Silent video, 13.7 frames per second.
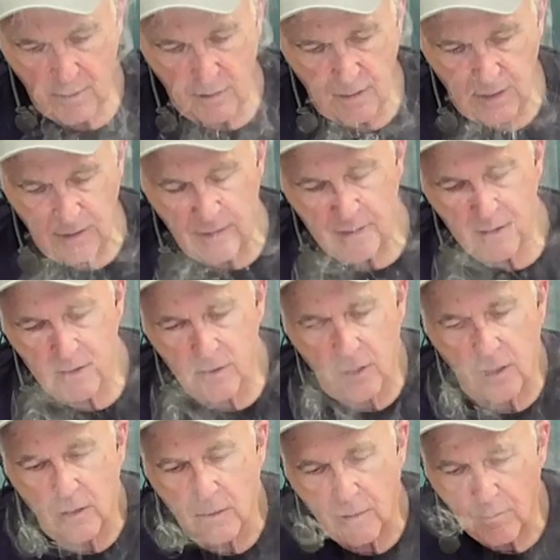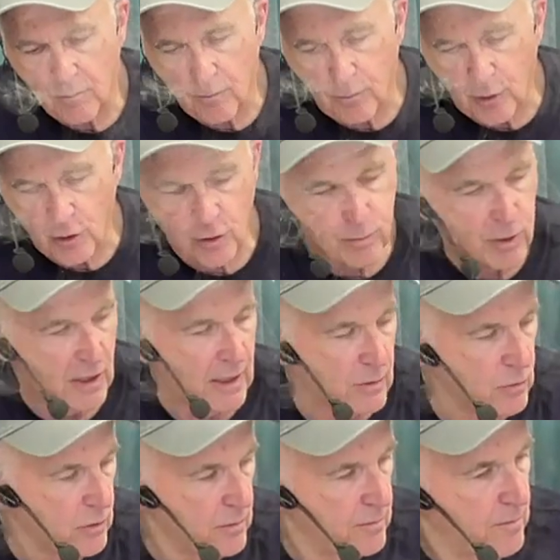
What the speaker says: And this is on birch plywood.